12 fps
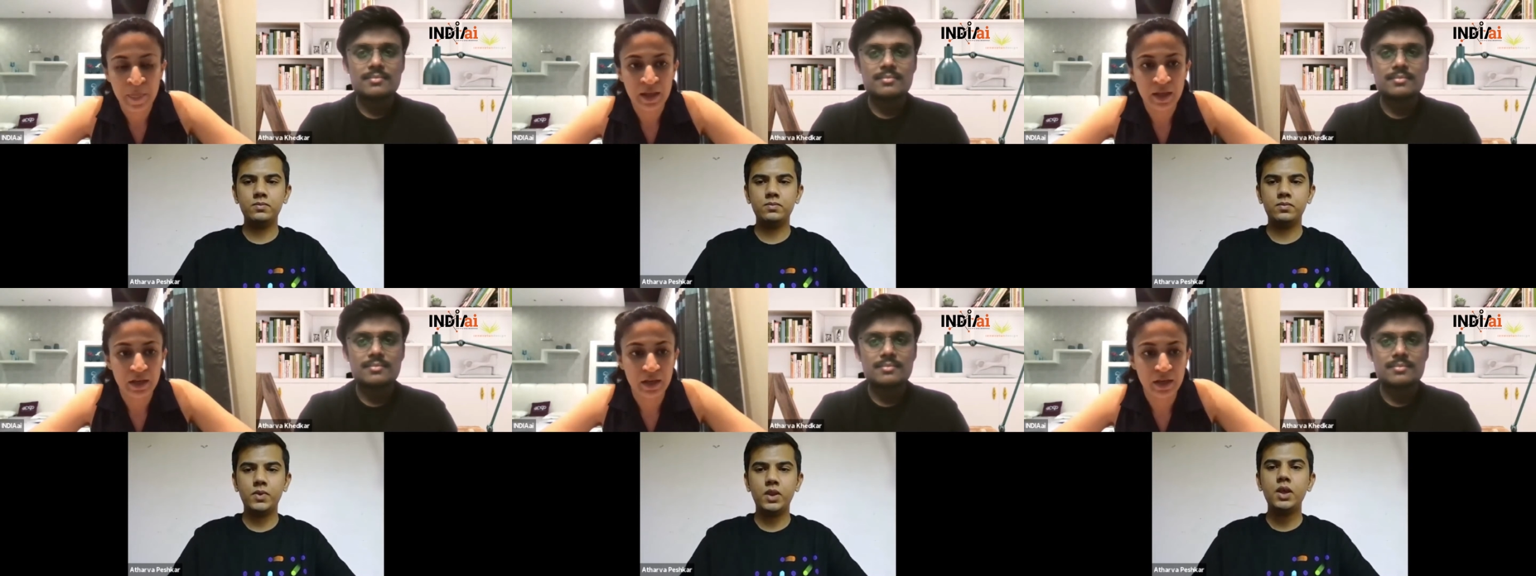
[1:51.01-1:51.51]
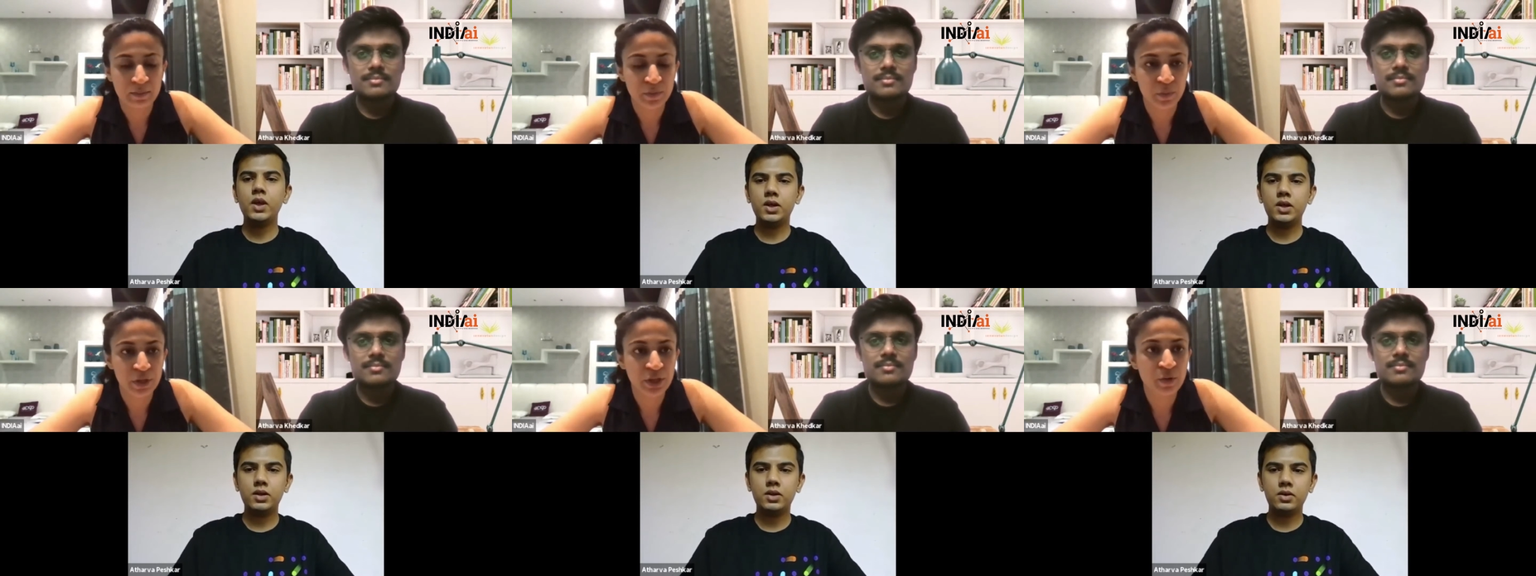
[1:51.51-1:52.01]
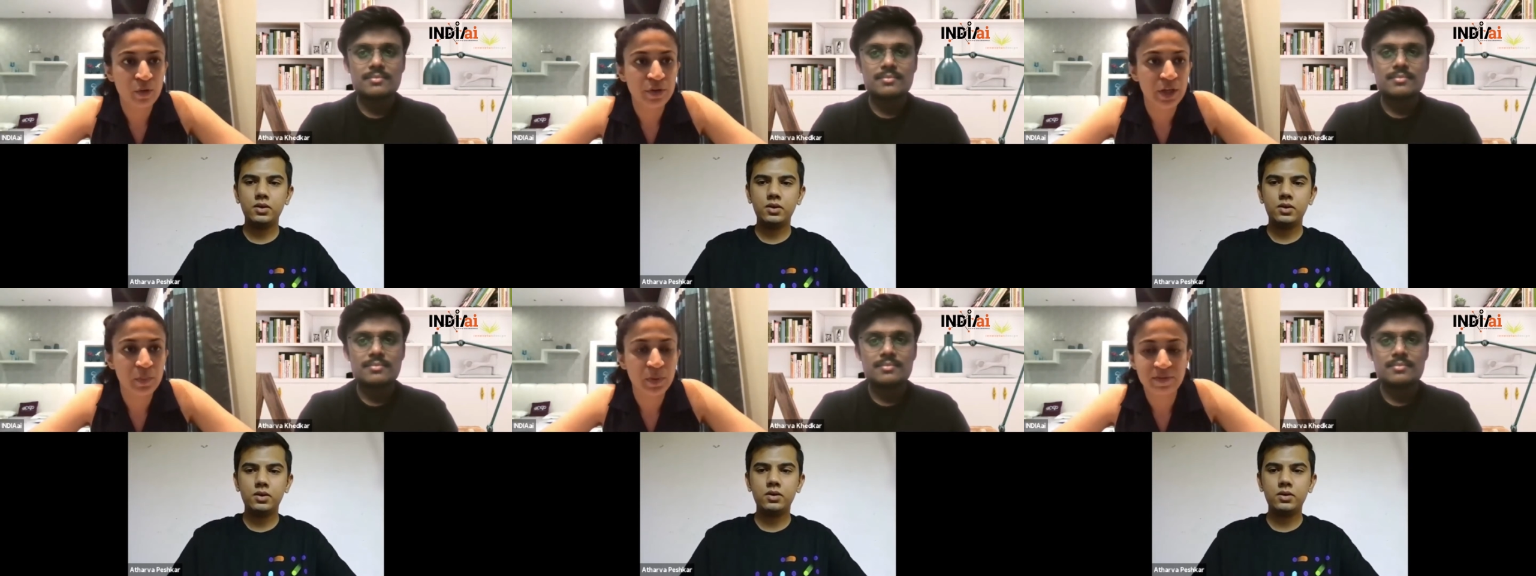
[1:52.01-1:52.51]
Speaker 1: um, we know that
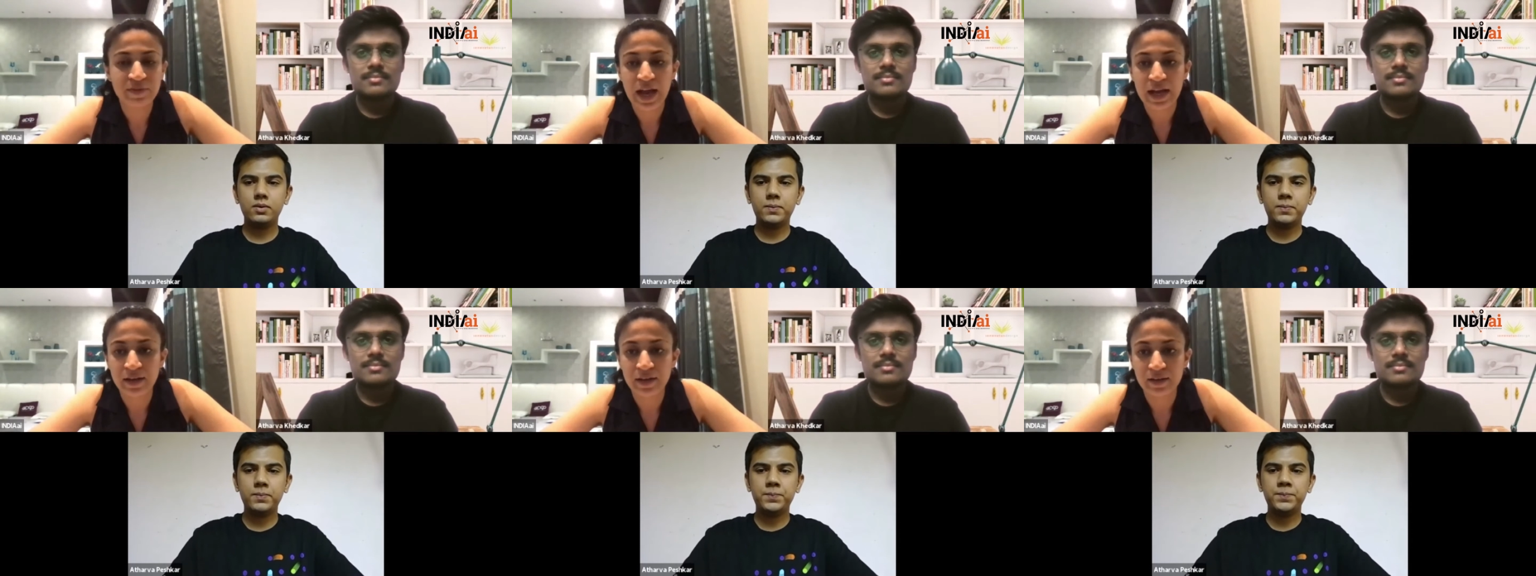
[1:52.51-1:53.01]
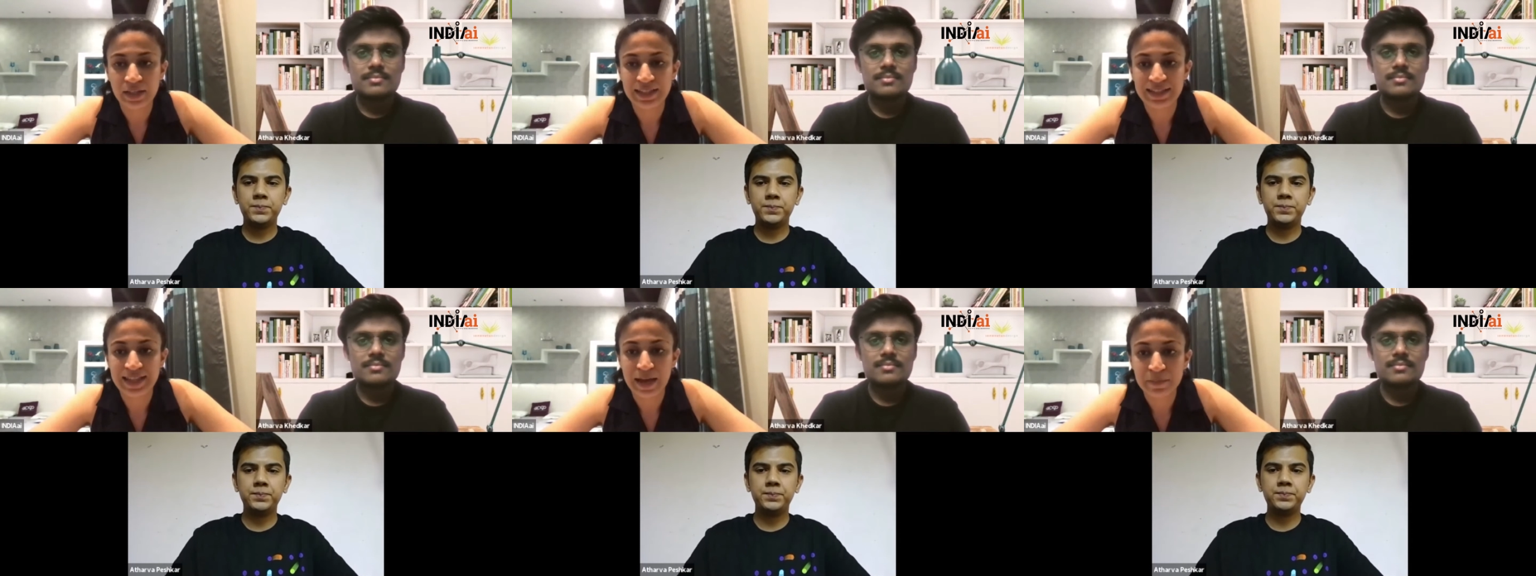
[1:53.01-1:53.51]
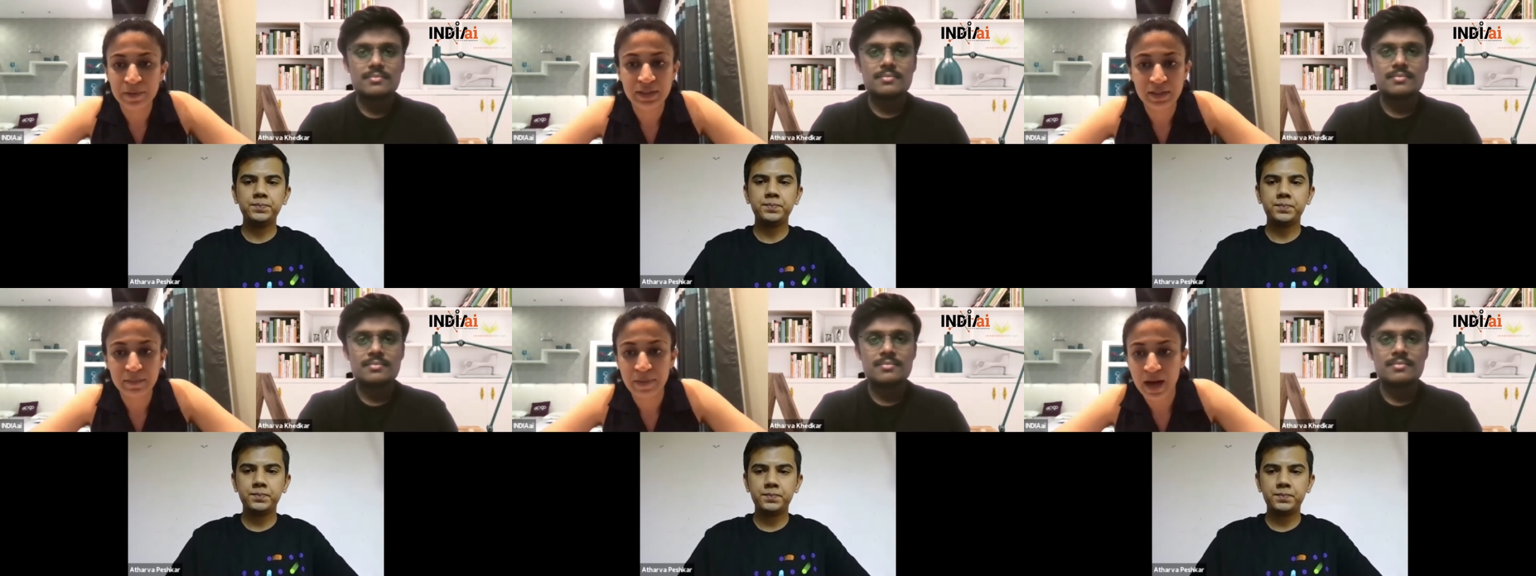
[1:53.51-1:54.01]
we've had examples in the
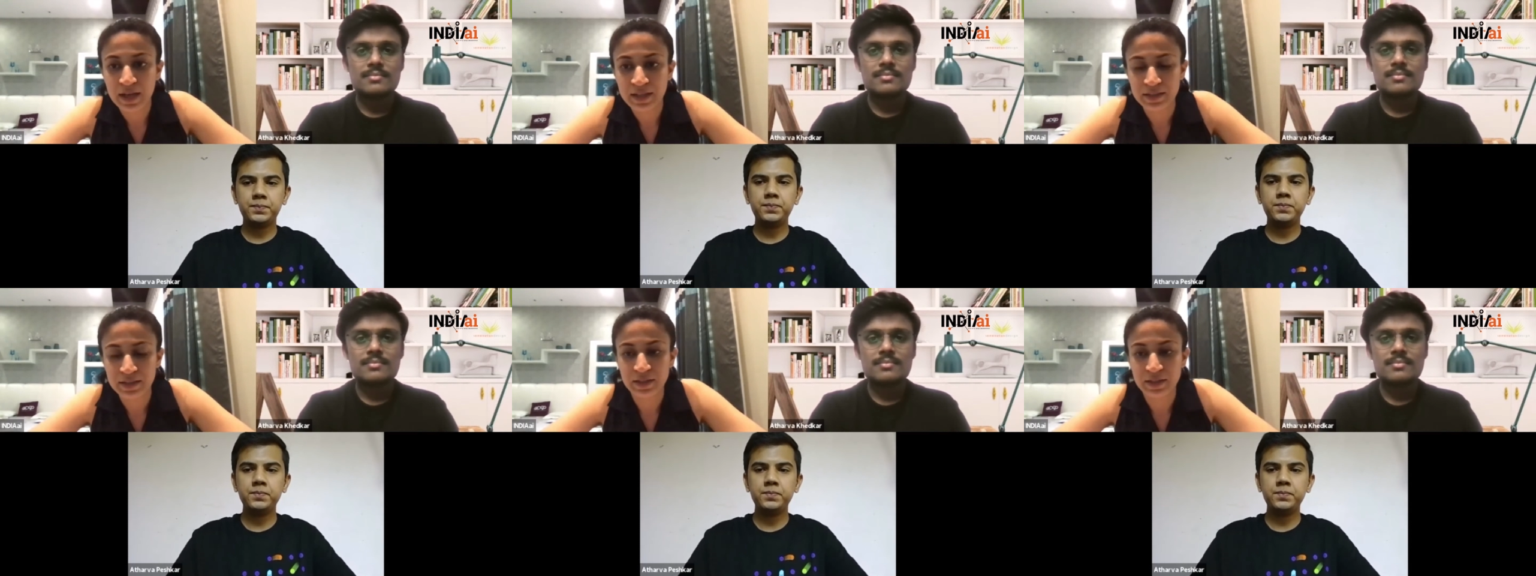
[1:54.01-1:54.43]
past,